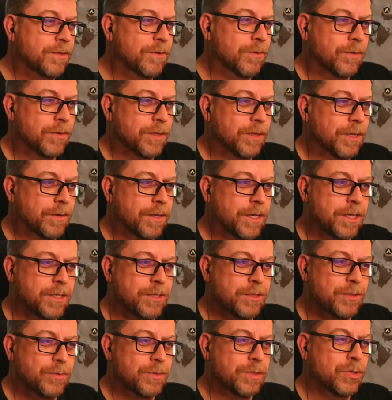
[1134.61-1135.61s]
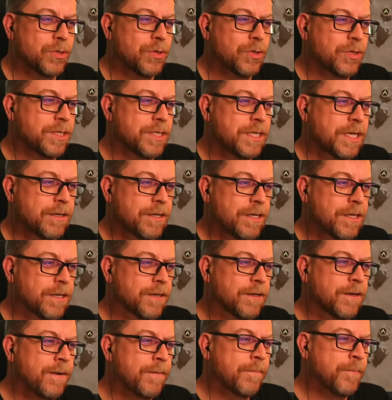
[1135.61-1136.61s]
or kind of do a circuit down
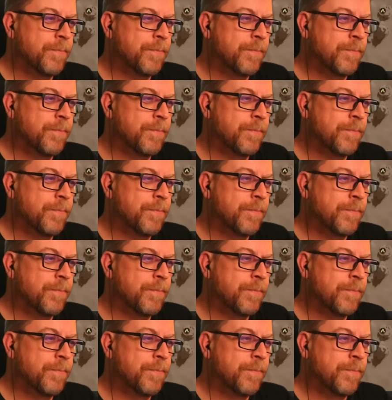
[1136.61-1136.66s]
here,